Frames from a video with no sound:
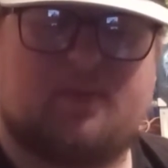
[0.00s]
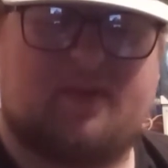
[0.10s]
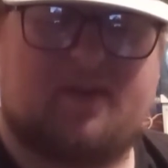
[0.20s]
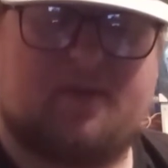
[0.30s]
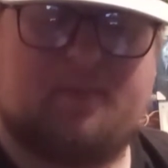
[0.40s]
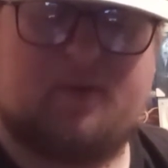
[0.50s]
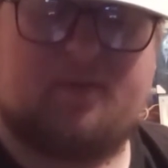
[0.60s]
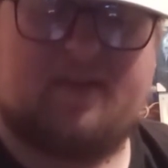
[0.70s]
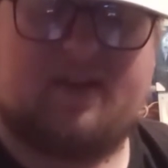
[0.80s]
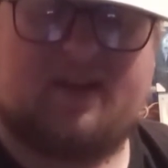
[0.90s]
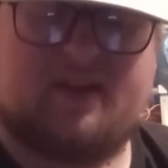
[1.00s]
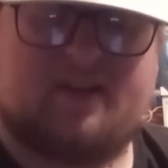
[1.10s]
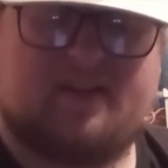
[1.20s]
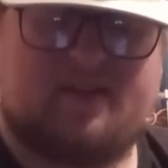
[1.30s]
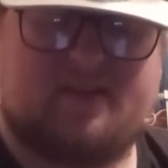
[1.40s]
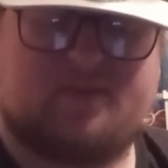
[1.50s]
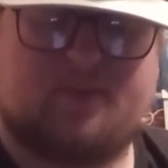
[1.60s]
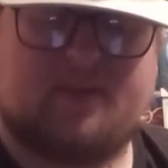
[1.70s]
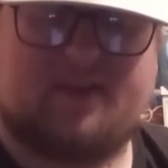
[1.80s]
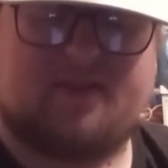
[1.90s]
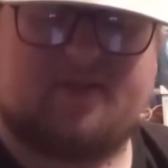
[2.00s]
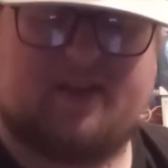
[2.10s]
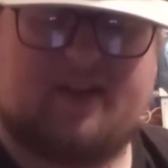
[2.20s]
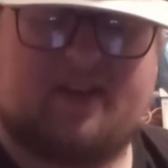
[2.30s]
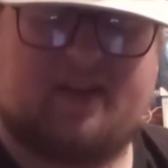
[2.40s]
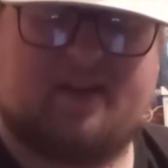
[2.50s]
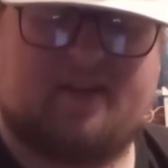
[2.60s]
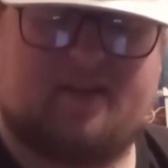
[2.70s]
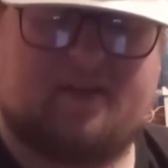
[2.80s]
is a really good movie, and it's really entertaining